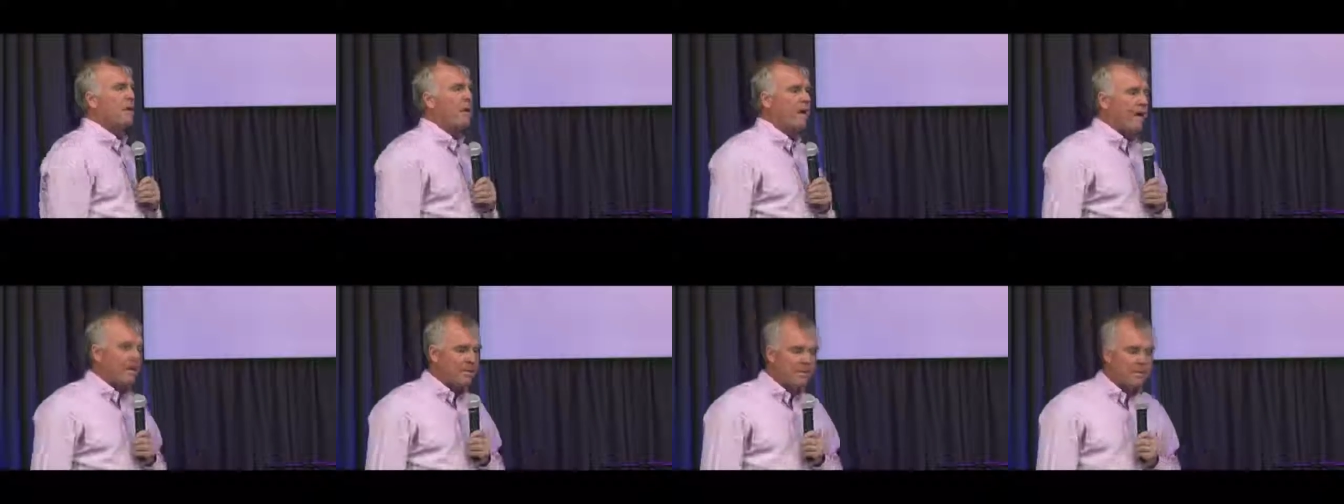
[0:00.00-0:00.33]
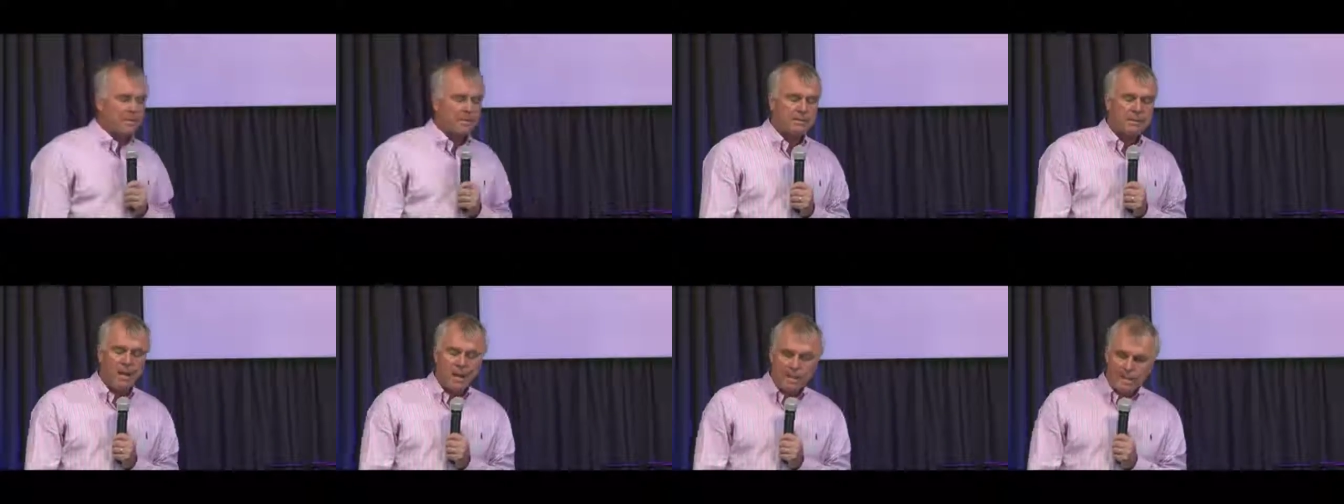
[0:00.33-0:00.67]
and the
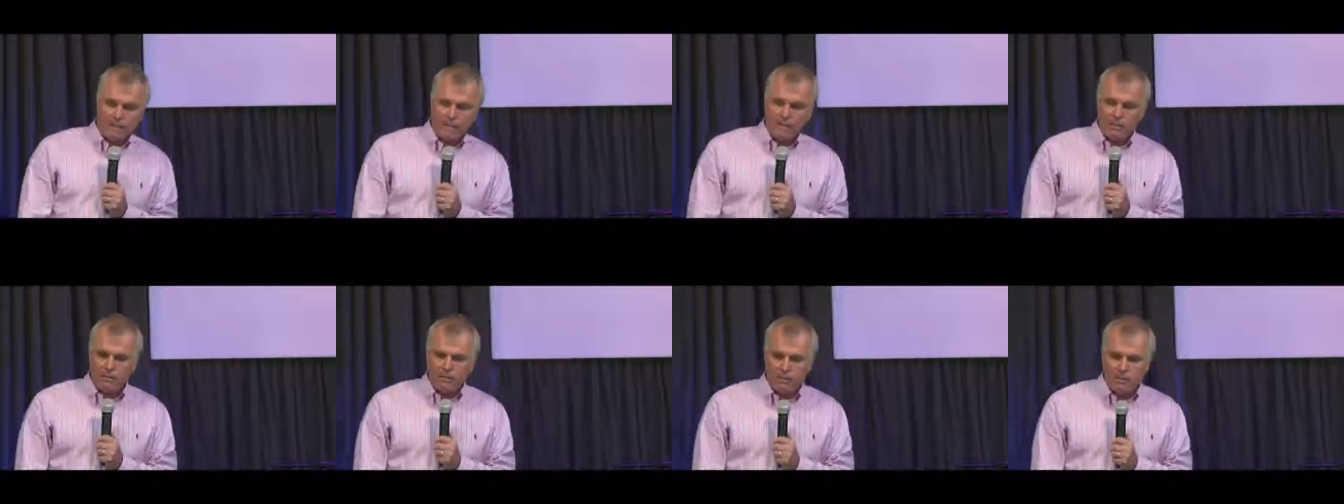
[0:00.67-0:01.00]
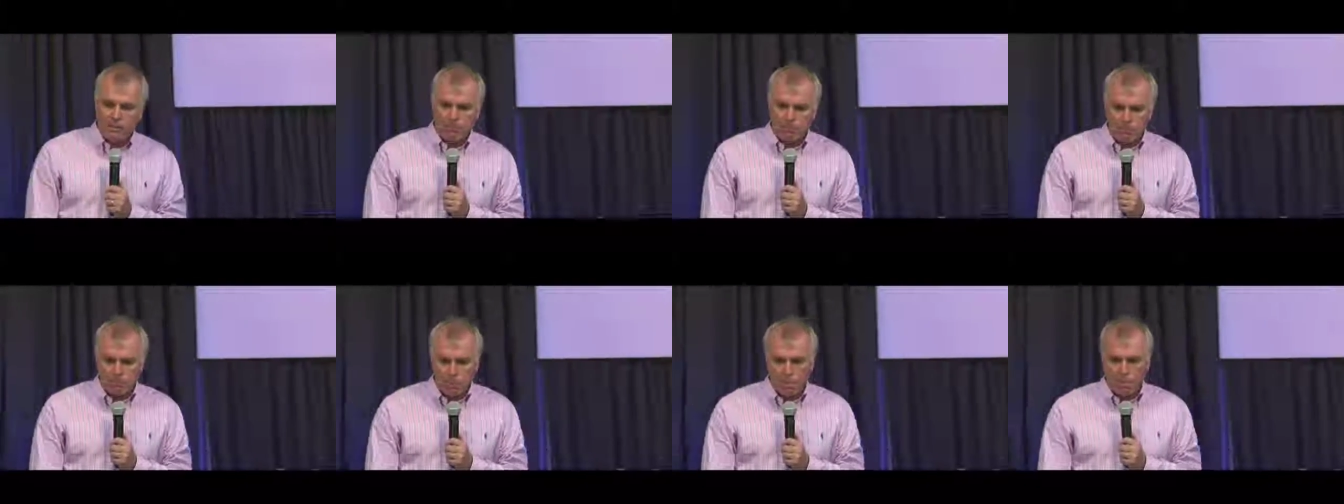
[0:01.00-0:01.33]
title of
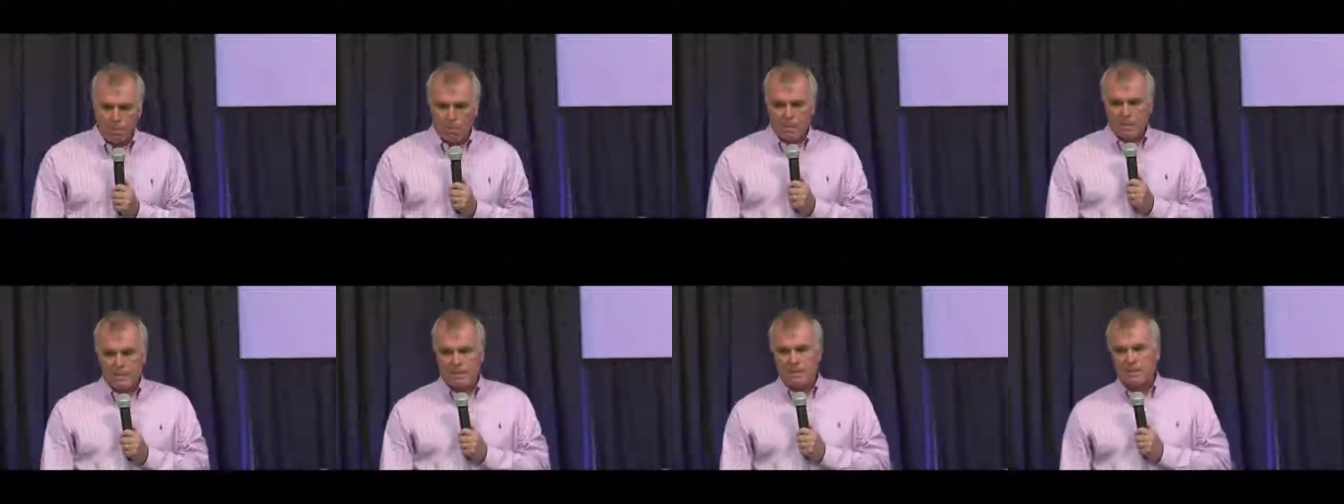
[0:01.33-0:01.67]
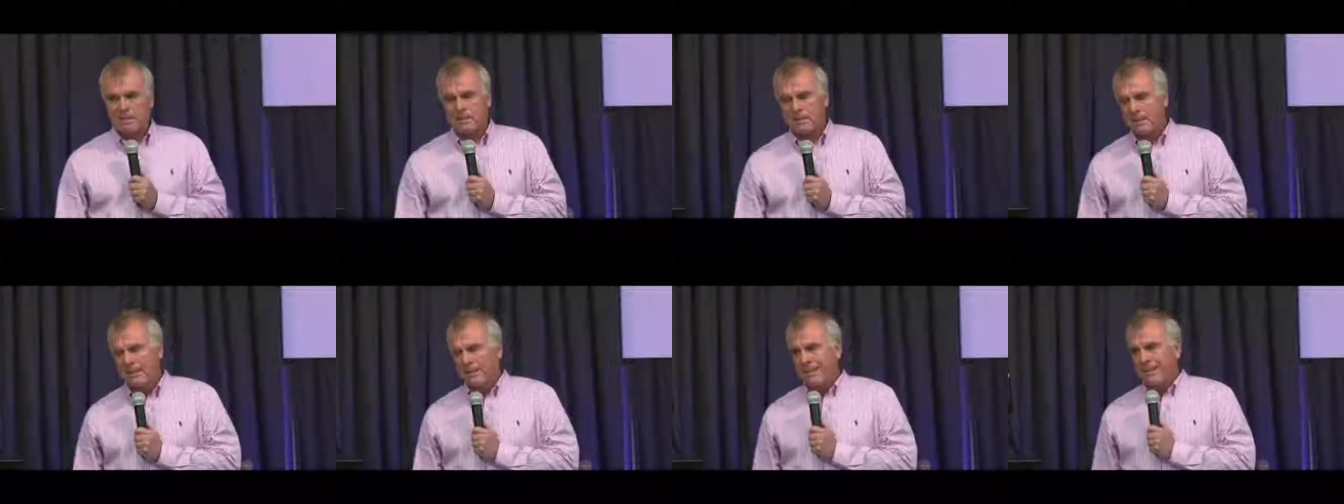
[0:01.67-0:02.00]
the book
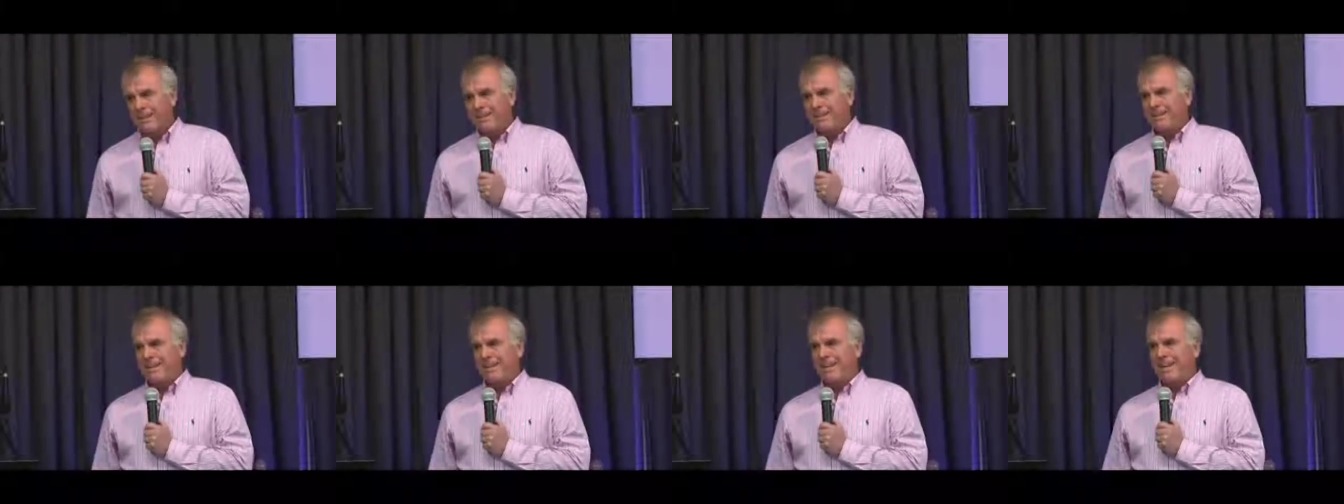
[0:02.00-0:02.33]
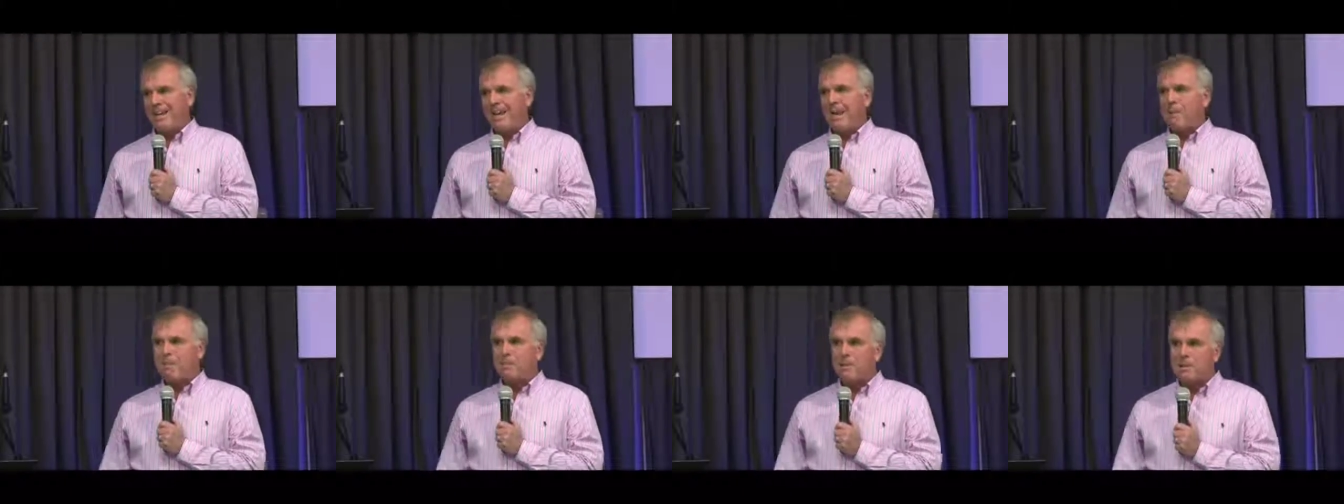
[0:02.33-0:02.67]
was The
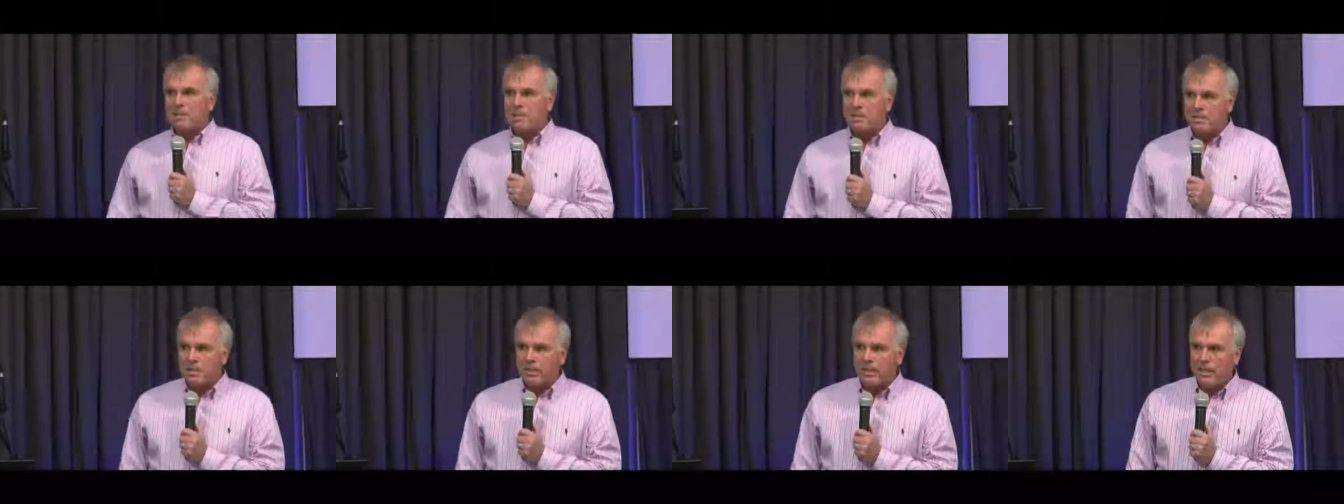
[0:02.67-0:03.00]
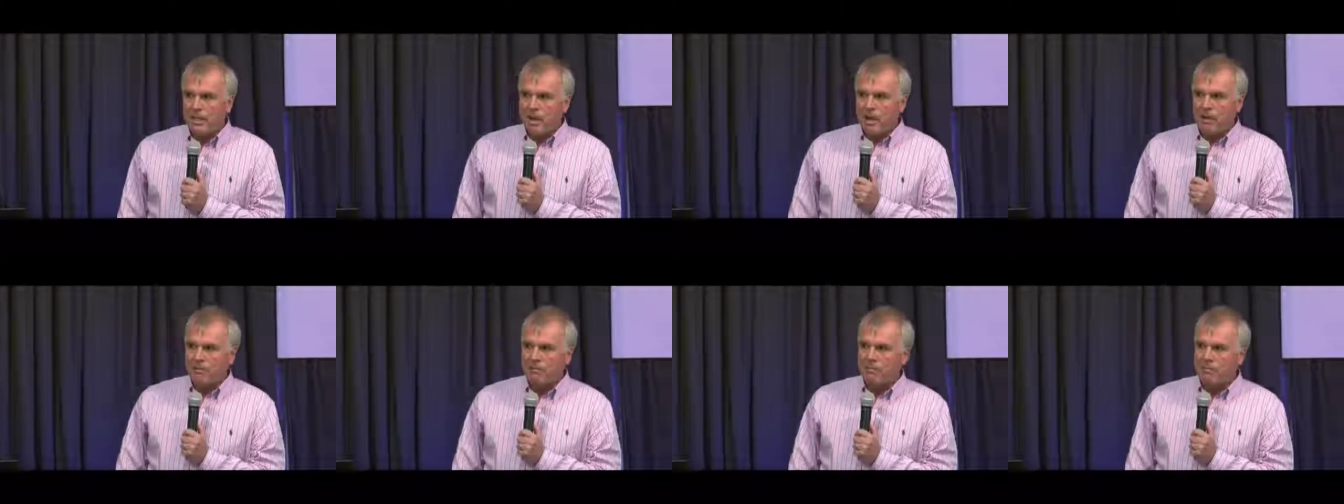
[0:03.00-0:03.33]

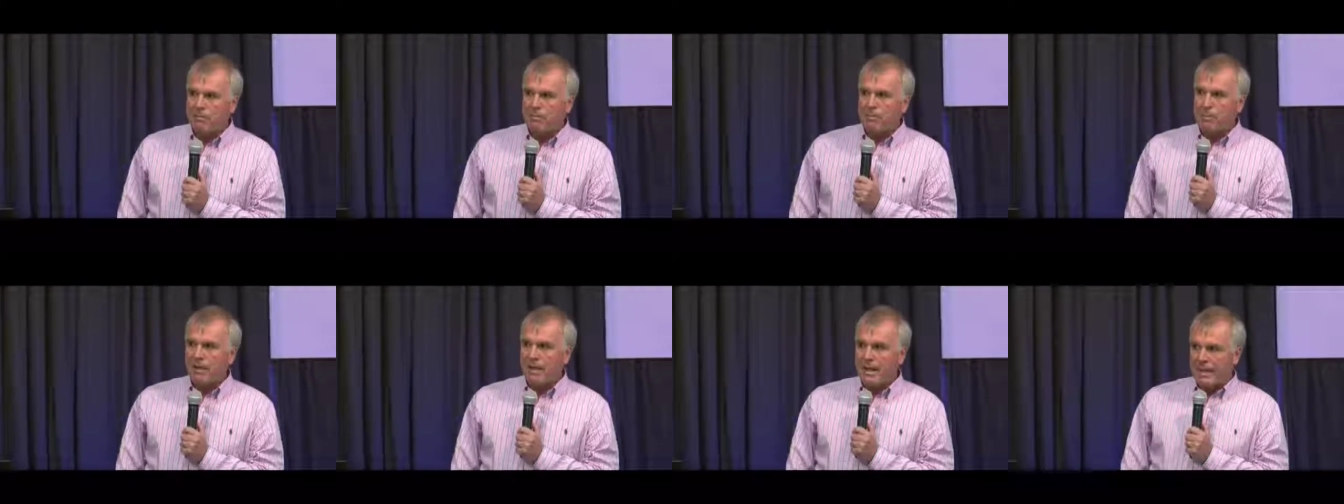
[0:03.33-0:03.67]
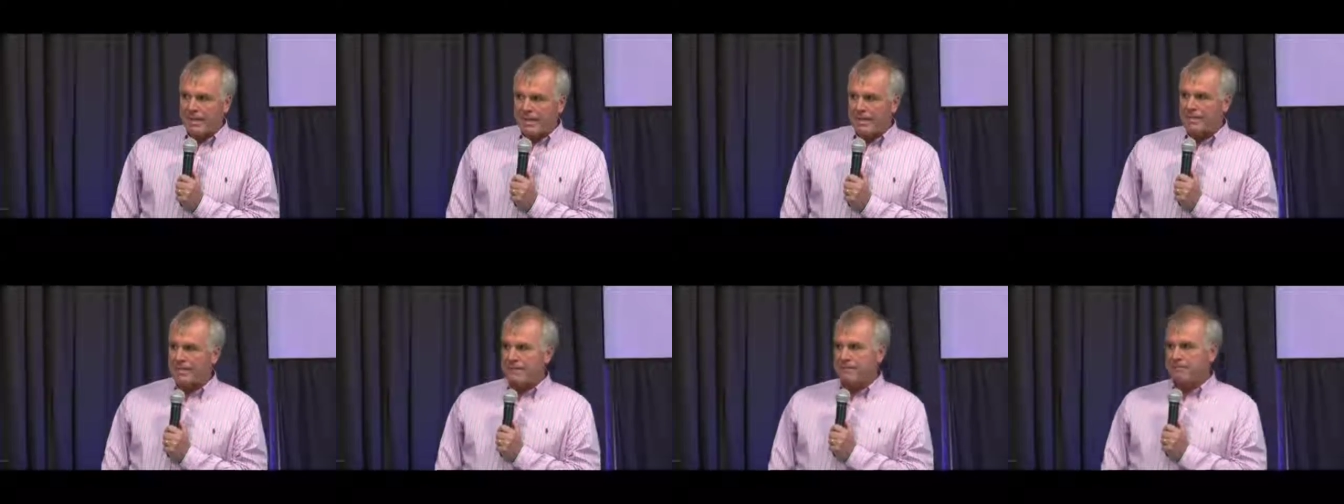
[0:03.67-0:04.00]
Chemistry of the
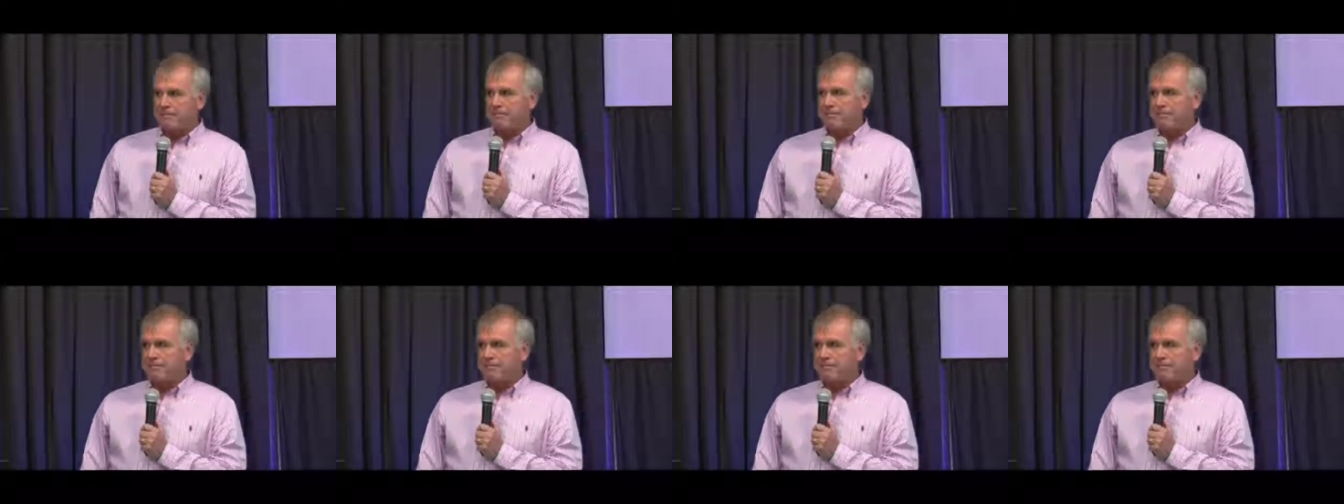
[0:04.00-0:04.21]
Blood